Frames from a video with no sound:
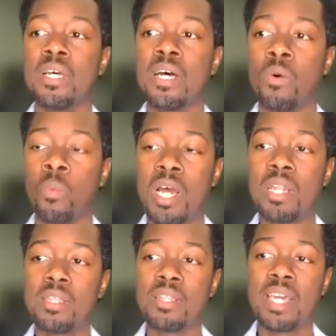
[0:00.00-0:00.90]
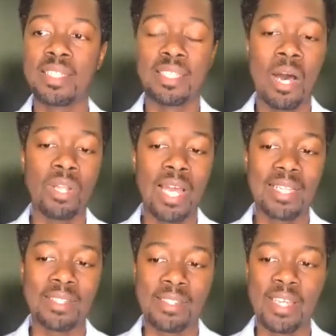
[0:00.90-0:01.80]
One of the things that I would like to
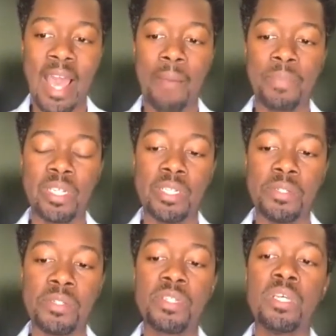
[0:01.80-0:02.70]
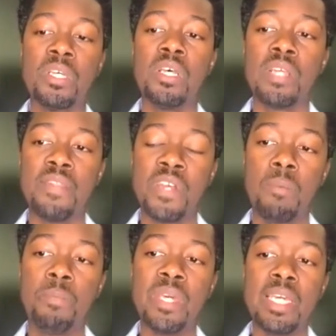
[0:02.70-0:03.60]
see happen is that there
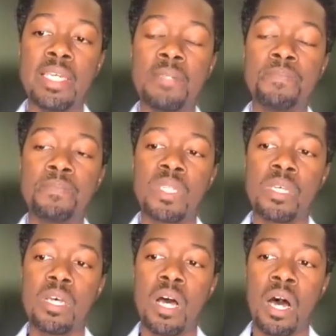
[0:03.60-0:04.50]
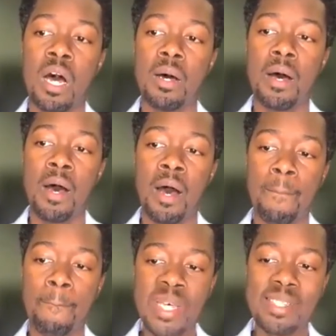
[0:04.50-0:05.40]
be uh, a
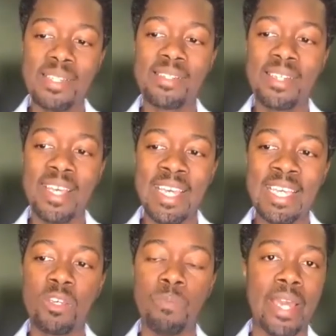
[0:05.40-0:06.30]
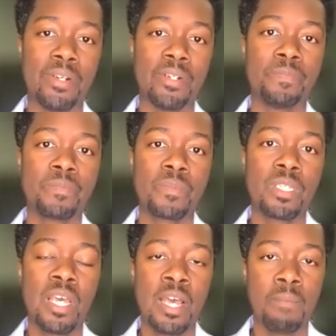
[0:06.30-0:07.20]
business incubator
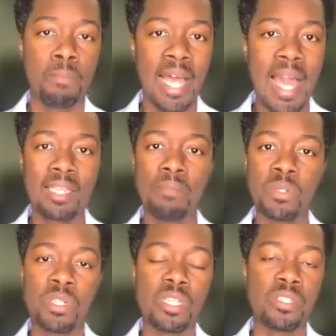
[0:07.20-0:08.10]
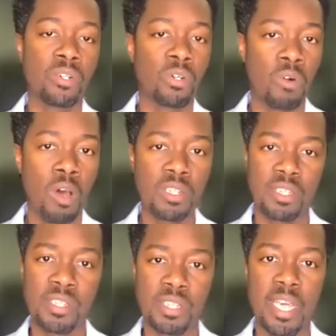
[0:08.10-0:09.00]
in Black communities across the
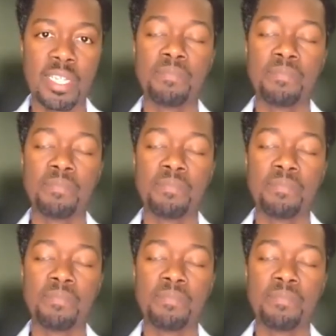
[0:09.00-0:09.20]
state